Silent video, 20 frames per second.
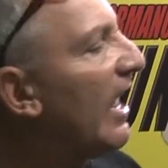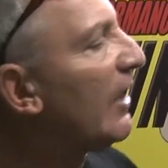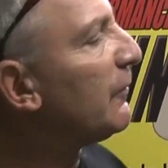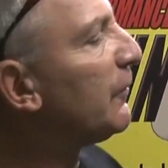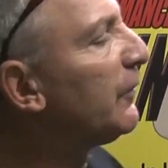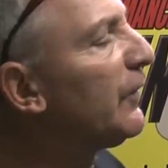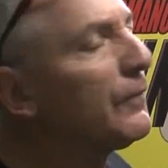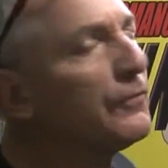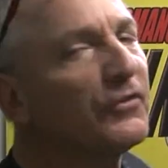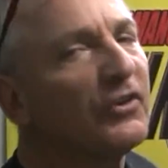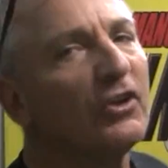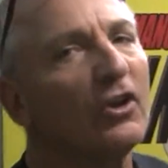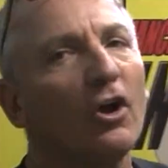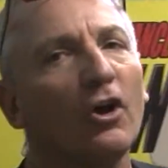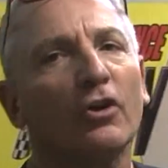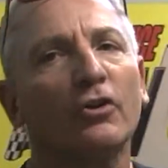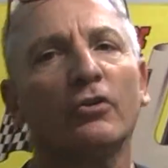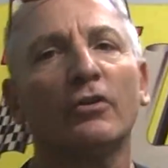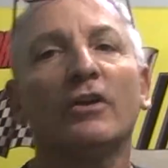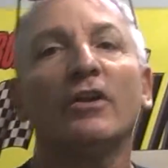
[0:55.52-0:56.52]
at
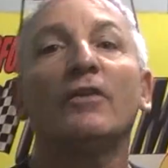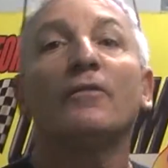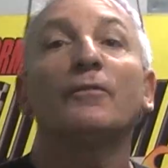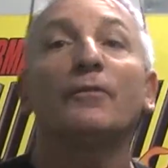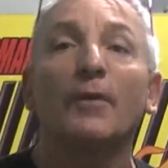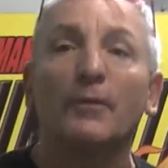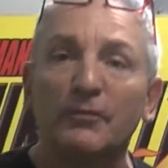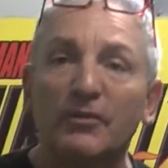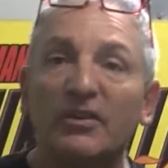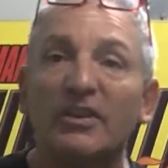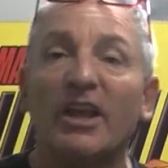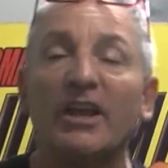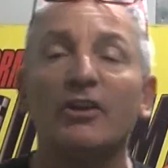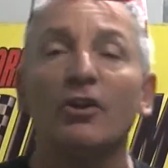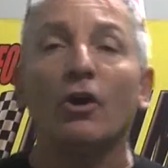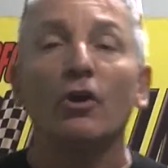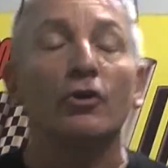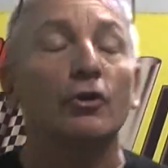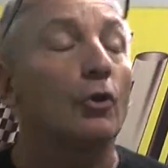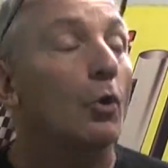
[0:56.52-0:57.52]
5,800
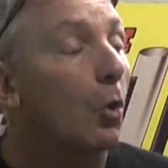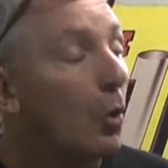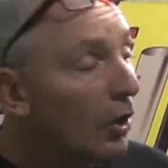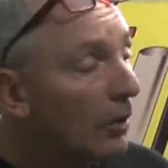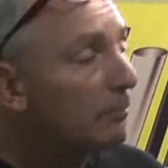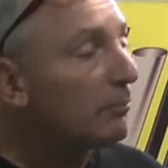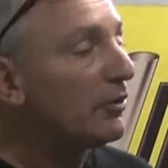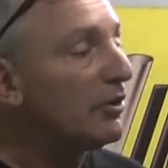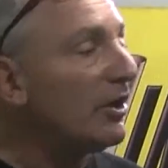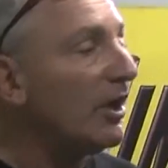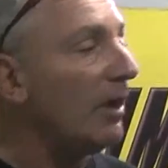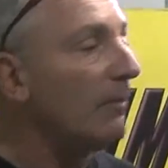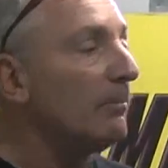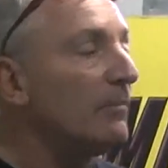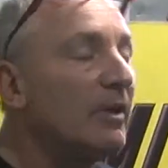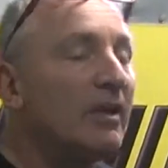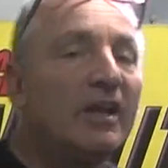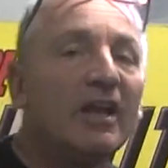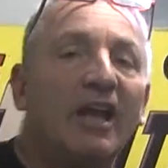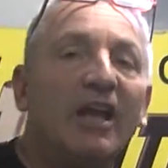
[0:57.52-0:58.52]
RPM.
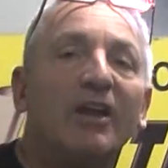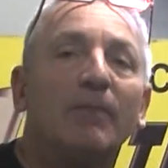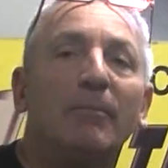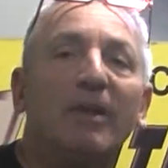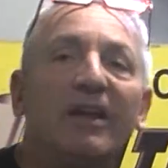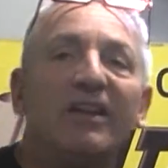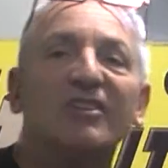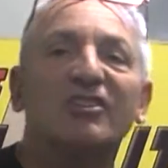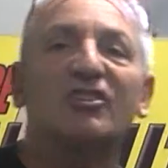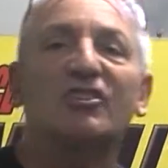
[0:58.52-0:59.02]
And it made